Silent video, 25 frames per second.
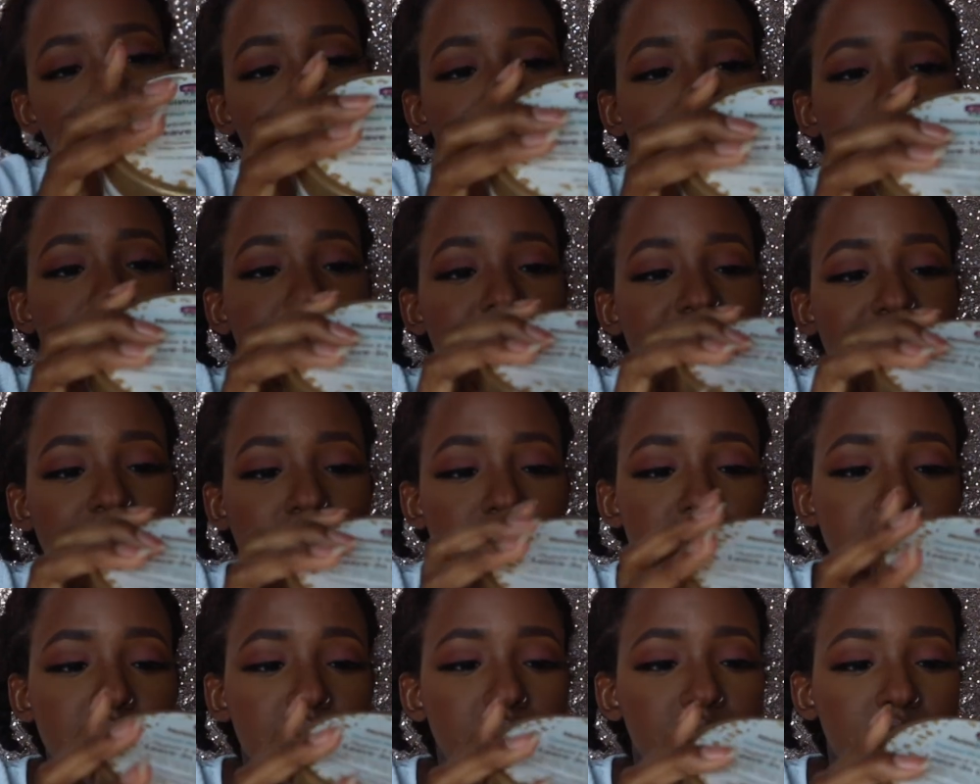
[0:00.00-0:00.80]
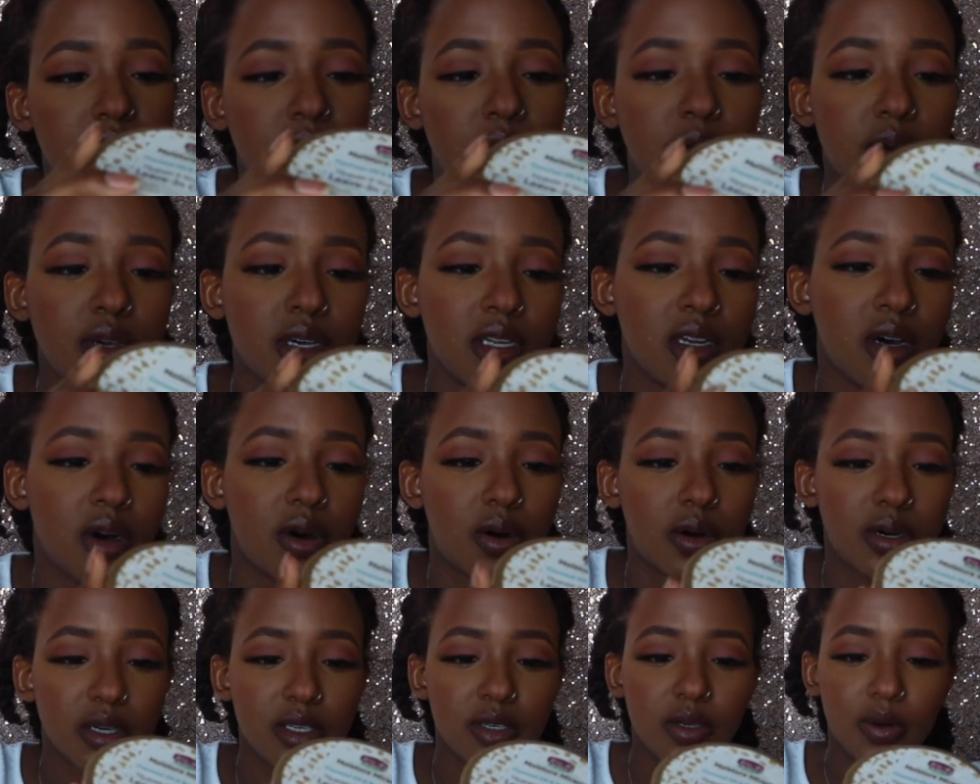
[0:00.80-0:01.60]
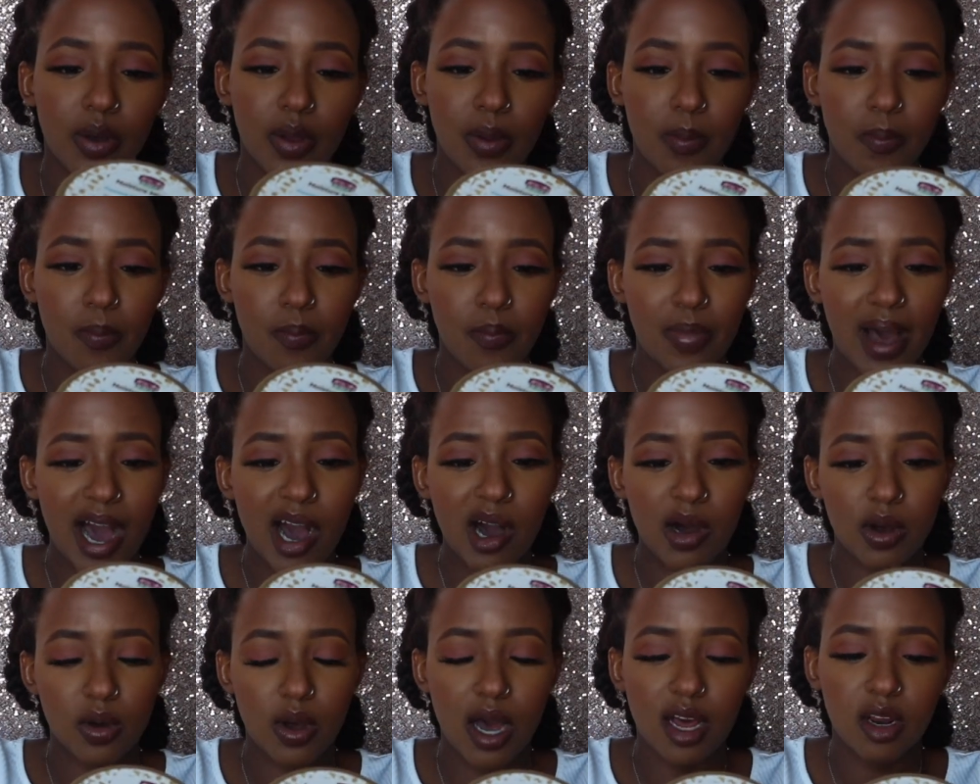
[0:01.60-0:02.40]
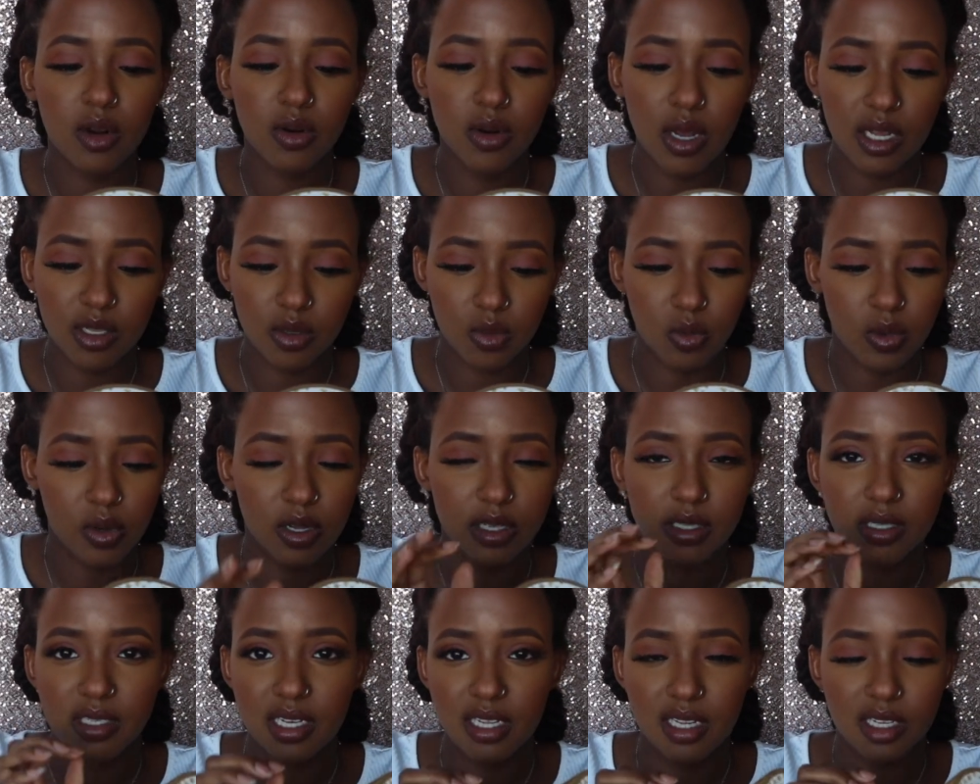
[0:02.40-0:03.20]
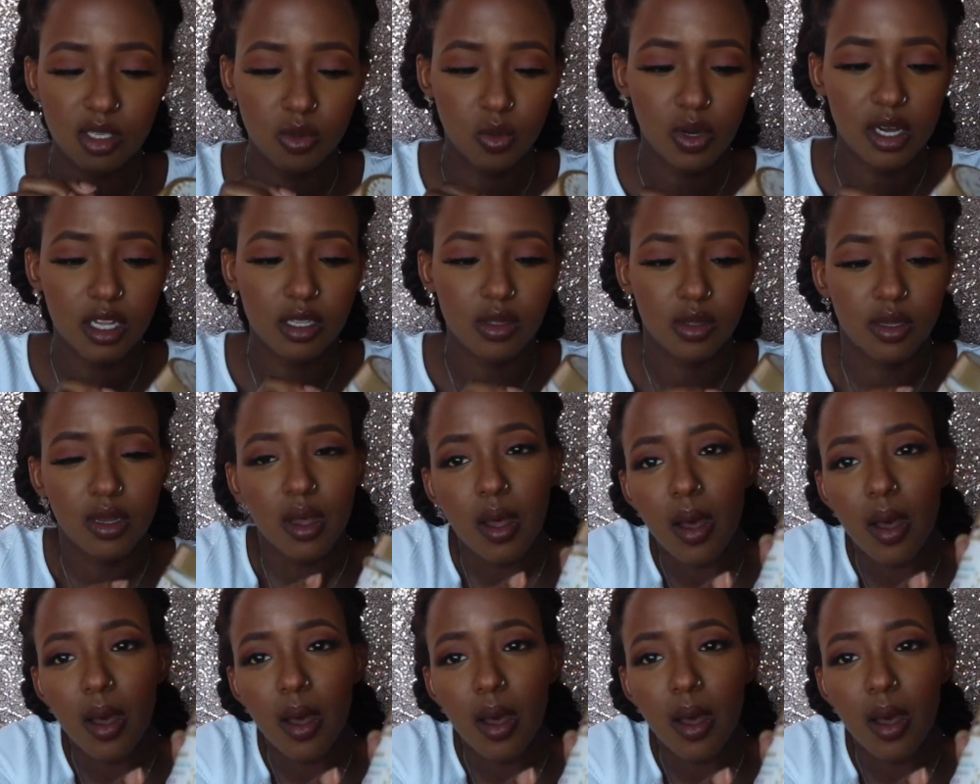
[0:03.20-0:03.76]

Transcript: and that one's got coconut oil and I don't know how to say this word.